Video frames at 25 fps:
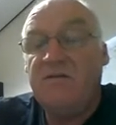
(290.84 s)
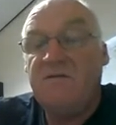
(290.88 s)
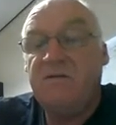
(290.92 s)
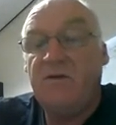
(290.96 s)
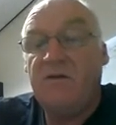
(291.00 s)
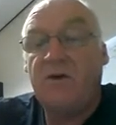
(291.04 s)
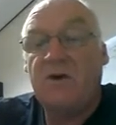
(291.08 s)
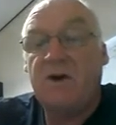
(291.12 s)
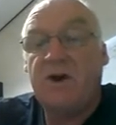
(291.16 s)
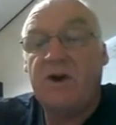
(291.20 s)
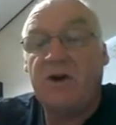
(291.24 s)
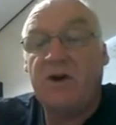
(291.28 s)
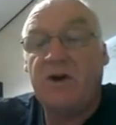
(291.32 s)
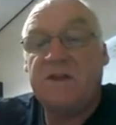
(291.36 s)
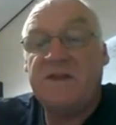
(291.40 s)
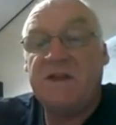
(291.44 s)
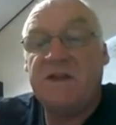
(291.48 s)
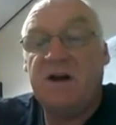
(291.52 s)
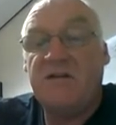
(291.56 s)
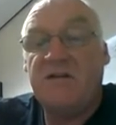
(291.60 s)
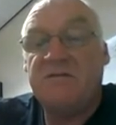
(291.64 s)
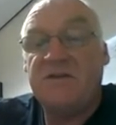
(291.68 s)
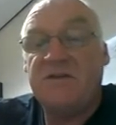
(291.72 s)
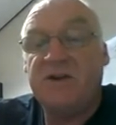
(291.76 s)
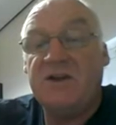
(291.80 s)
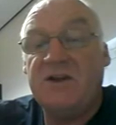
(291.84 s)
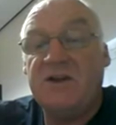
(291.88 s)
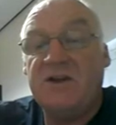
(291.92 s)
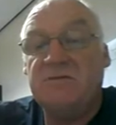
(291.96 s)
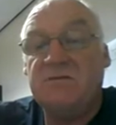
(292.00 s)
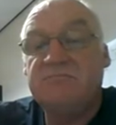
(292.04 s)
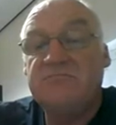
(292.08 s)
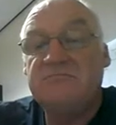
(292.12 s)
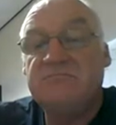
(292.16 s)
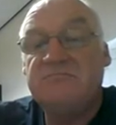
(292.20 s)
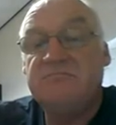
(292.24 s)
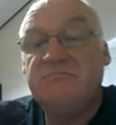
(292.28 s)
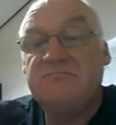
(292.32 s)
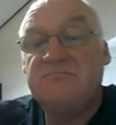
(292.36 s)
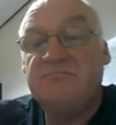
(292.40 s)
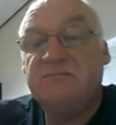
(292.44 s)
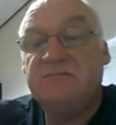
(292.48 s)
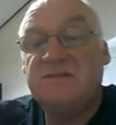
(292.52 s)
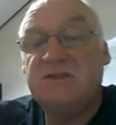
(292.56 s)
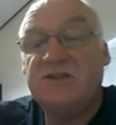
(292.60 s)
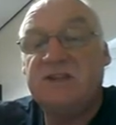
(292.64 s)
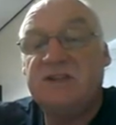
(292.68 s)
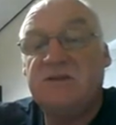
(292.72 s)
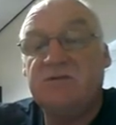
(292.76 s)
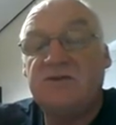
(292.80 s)
4 o'clock in the afternoon,
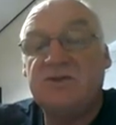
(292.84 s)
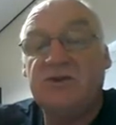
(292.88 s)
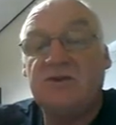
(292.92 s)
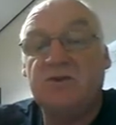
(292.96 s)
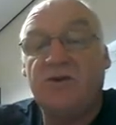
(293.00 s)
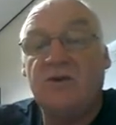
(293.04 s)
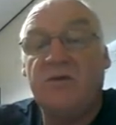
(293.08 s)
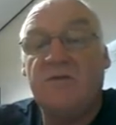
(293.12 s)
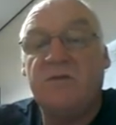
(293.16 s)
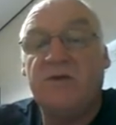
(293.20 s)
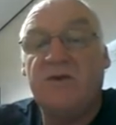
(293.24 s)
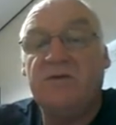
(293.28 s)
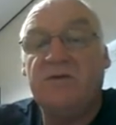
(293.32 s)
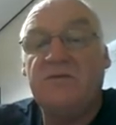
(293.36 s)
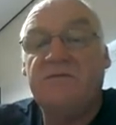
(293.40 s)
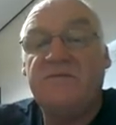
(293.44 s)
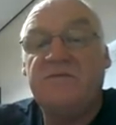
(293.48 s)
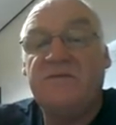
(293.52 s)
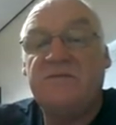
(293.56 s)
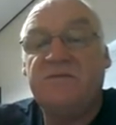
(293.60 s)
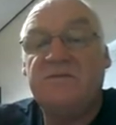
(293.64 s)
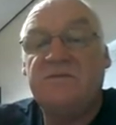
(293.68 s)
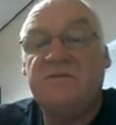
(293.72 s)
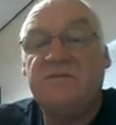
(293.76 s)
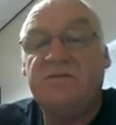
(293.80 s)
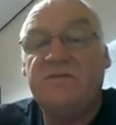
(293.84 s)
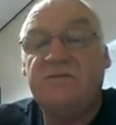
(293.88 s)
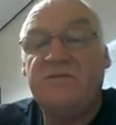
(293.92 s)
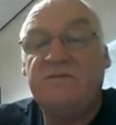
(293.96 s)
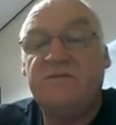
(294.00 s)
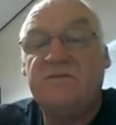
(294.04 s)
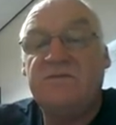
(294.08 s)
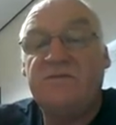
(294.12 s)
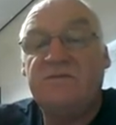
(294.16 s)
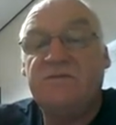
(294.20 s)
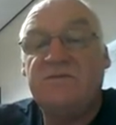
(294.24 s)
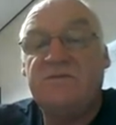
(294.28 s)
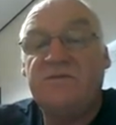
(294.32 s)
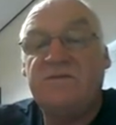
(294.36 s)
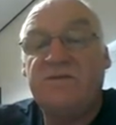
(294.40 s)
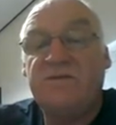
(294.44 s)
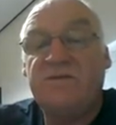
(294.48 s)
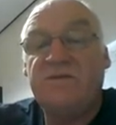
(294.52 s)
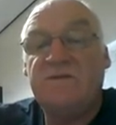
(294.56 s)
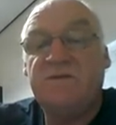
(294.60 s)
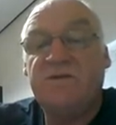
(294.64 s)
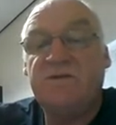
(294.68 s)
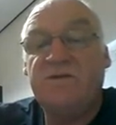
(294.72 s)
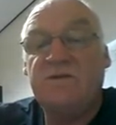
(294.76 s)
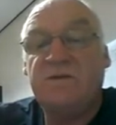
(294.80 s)
still soarable,
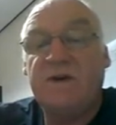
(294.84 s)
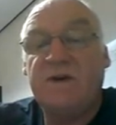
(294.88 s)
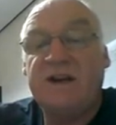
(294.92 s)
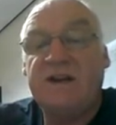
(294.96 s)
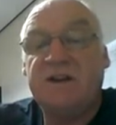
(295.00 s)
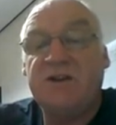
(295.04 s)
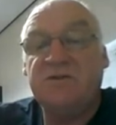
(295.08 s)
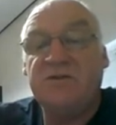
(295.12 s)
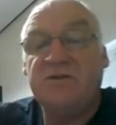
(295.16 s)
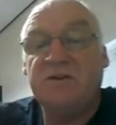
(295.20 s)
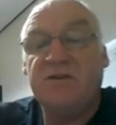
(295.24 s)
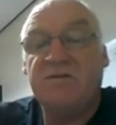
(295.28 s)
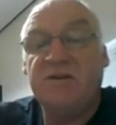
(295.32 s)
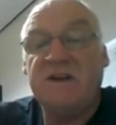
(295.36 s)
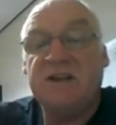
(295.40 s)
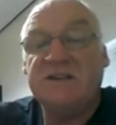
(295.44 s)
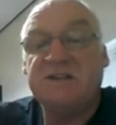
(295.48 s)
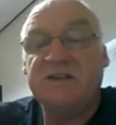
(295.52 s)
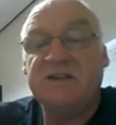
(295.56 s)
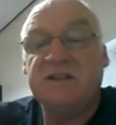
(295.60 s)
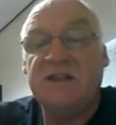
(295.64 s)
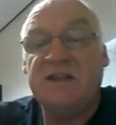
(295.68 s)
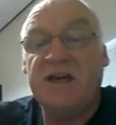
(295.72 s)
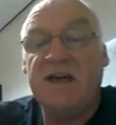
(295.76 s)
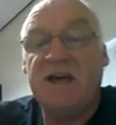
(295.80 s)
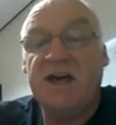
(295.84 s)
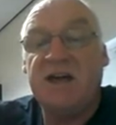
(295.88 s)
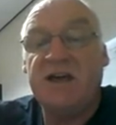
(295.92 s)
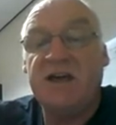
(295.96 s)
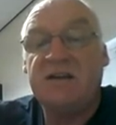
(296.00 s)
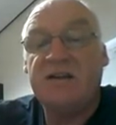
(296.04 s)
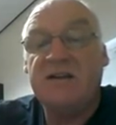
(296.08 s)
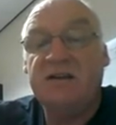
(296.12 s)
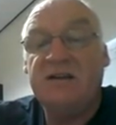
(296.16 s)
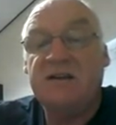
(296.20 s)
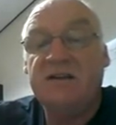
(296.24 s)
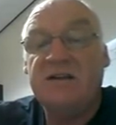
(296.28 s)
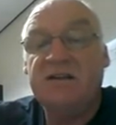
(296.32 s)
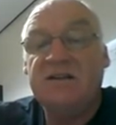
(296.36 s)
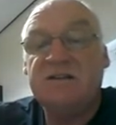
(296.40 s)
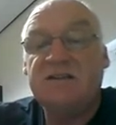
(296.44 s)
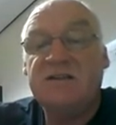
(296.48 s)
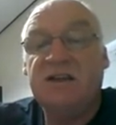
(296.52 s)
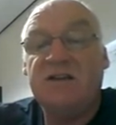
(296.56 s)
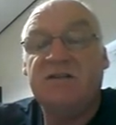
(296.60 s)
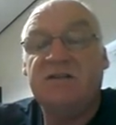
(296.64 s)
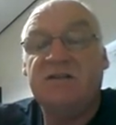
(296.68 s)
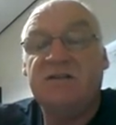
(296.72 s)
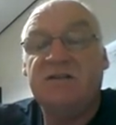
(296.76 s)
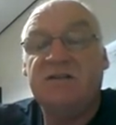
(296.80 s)
22 degrees in there. It's
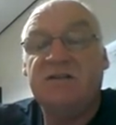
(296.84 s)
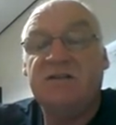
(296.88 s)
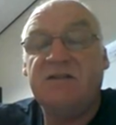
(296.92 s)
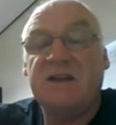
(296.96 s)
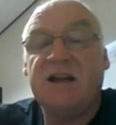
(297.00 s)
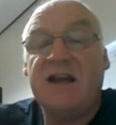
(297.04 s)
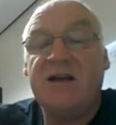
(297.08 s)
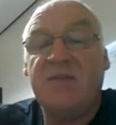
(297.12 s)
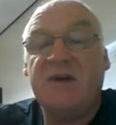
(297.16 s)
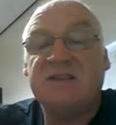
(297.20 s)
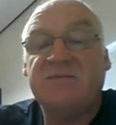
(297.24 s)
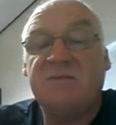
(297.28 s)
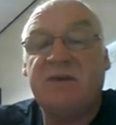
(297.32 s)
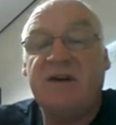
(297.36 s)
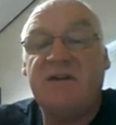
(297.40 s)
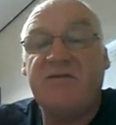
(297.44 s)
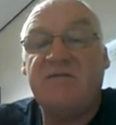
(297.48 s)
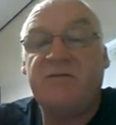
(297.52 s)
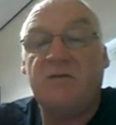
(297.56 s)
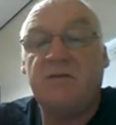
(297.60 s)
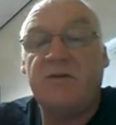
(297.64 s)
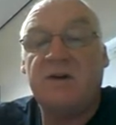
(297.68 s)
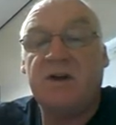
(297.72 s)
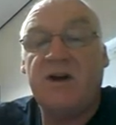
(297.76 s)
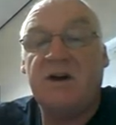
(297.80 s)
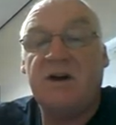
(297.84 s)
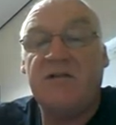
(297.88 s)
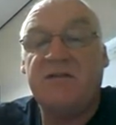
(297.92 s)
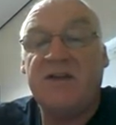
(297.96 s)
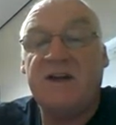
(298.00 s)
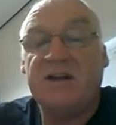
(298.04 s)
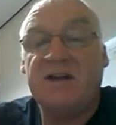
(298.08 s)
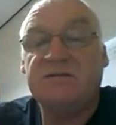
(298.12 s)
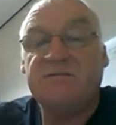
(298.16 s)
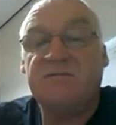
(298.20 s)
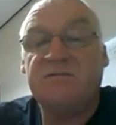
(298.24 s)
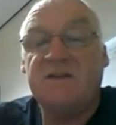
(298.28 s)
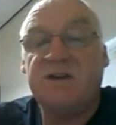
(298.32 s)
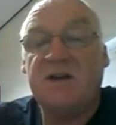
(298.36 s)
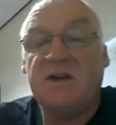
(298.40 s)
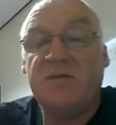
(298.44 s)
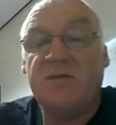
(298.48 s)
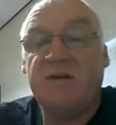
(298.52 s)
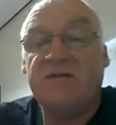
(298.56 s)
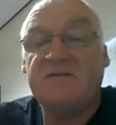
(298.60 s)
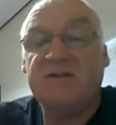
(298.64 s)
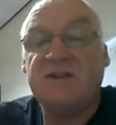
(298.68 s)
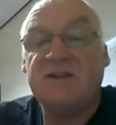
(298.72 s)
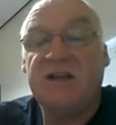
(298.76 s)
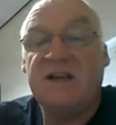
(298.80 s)
giving cloud base about 4,500
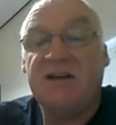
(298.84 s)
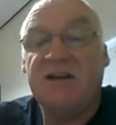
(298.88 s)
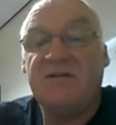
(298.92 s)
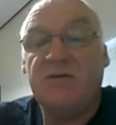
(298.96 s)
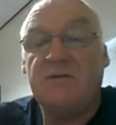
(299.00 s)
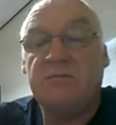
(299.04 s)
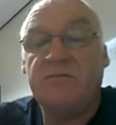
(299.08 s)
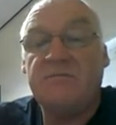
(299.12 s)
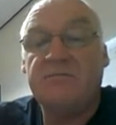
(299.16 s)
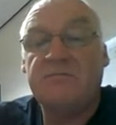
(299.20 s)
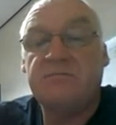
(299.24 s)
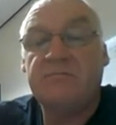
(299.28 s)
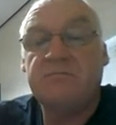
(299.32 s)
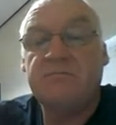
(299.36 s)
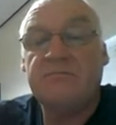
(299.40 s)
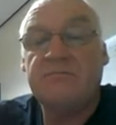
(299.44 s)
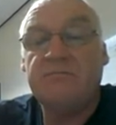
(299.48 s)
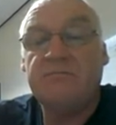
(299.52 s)
feet above sea level.